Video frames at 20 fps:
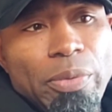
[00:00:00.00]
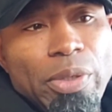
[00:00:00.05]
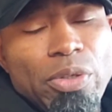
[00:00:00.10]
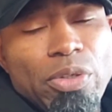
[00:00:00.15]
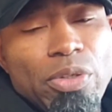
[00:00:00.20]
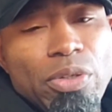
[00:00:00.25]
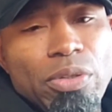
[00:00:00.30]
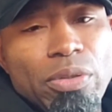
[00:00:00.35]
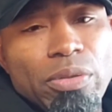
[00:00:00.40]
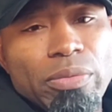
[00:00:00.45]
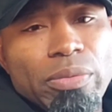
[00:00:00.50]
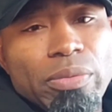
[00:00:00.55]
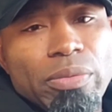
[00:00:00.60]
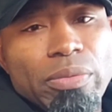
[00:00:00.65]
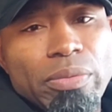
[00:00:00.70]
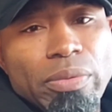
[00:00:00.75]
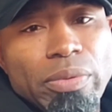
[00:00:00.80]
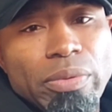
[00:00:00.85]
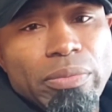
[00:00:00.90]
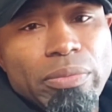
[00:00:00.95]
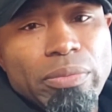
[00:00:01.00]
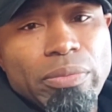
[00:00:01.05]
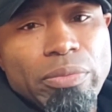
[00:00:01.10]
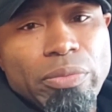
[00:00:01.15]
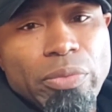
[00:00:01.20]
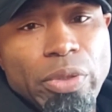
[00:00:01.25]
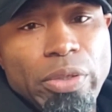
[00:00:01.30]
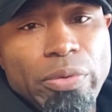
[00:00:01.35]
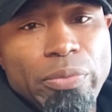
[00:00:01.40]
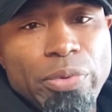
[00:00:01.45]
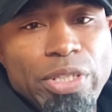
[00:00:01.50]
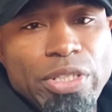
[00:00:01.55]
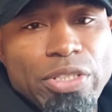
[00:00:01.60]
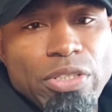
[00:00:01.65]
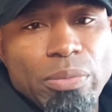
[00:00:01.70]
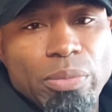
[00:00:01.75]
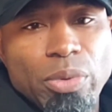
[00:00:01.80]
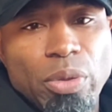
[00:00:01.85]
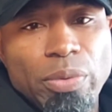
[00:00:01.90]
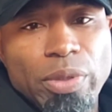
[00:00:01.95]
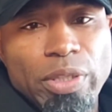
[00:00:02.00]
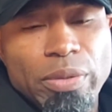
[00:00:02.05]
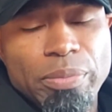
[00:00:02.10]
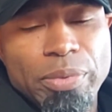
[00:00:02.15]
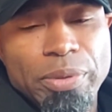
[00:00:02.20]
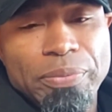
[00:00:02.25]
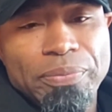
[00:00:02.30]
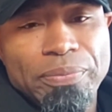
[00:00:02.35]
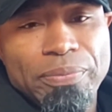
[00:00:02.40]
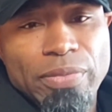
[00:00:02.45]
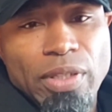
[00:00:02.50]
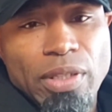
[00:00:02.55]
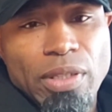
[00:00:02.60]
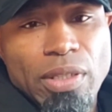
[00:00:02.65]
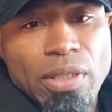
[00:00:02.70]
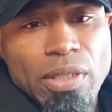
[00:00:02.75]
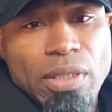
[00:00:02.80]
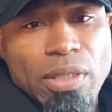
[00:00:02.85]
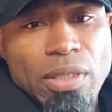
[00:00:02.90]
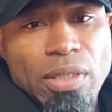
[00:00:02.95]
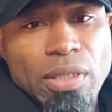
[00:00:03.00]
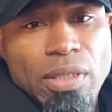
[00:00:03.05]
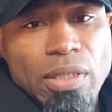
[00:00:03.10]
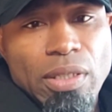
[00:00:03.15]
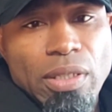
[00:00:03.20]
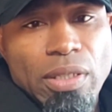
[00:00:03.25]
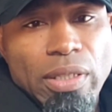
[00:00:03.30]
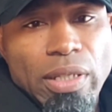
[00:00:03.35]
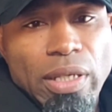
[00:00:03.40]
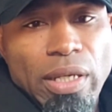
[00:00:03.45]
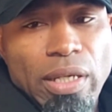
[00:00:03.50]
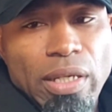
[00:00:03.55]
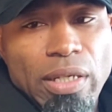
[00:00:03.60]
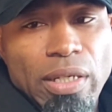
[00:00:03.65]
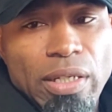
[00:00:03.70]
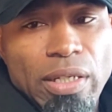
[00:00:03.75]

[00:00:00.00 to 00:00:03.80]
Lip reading: cool, real reasonable with me. They